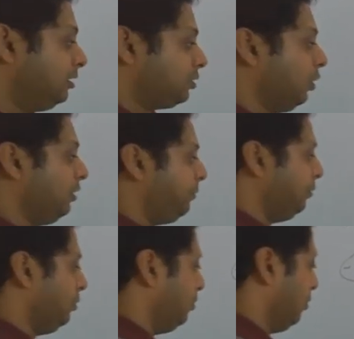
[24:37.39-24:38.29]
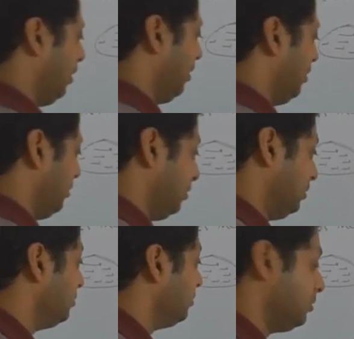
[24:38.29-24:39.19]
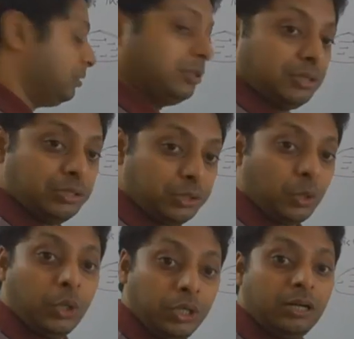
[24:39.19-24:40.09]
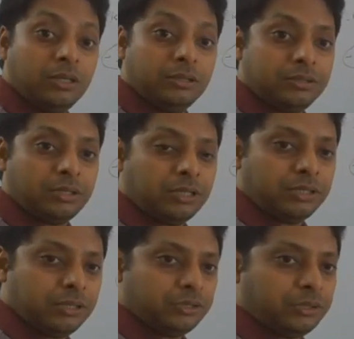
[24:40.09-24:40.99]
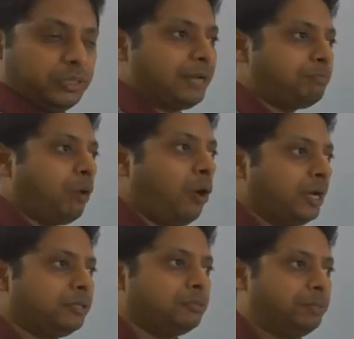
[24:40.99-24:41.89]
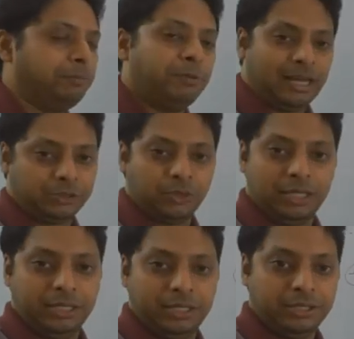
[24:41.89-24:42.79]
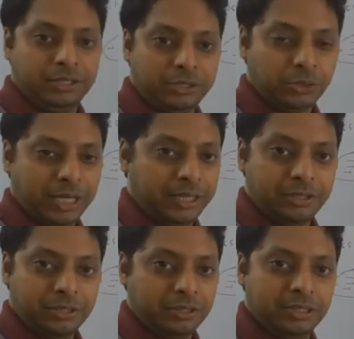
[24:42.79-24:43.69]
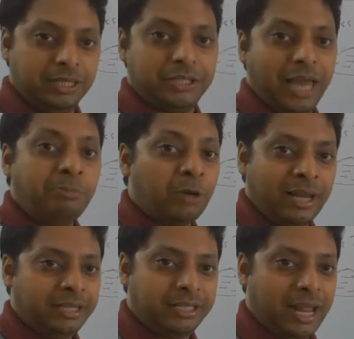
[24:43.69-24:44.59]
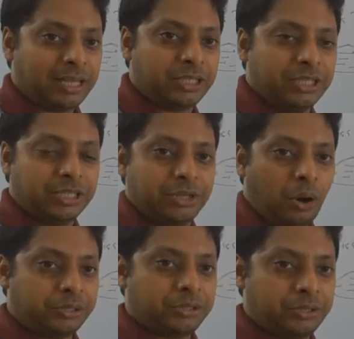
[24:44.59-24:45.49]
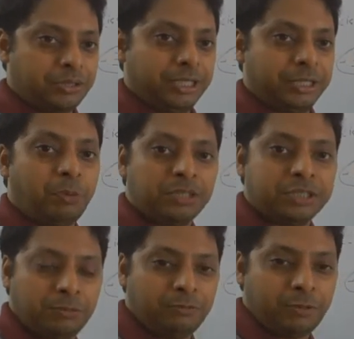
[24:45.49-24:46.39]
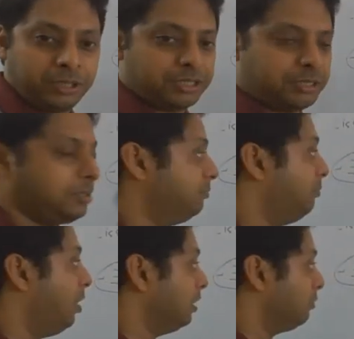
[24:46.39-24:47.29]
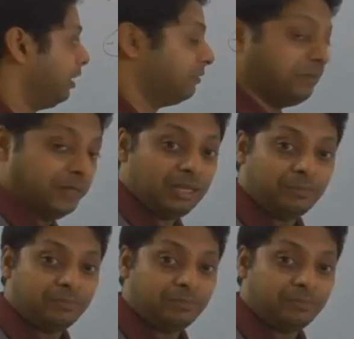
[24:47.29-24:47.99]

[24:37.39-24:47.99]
So if you, so that point people actually said yes, dipolar interaction is not responsible for this molecular field.